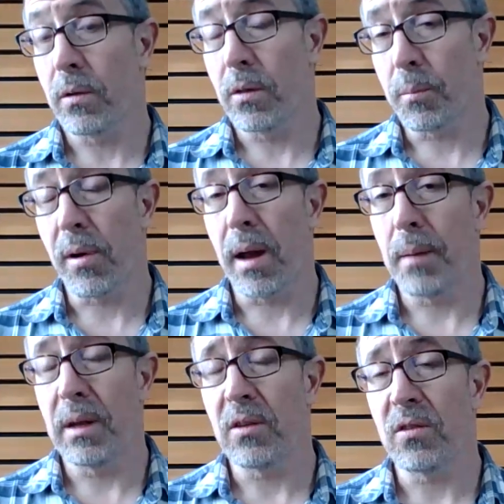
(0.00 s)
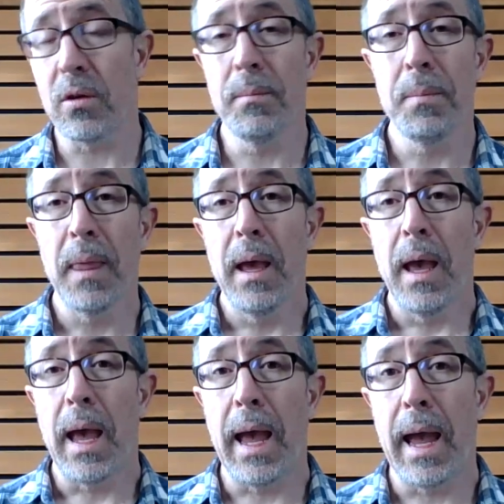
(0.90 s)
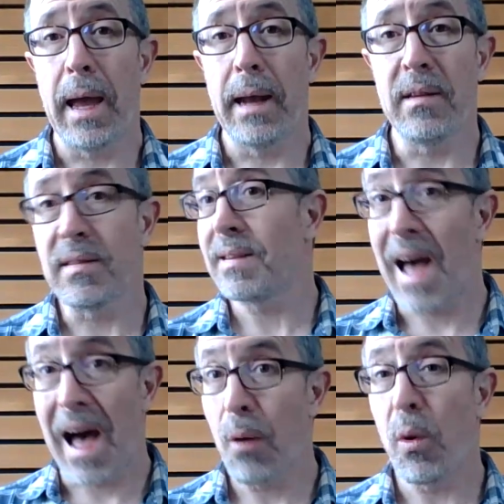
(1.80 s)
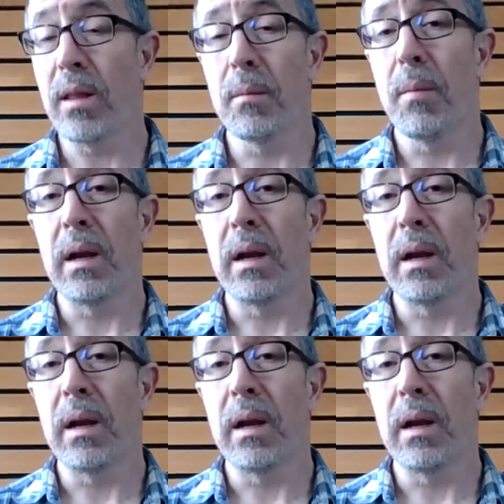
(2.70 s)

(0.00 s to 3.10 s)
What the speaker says: the prime minister, and he says, I want the money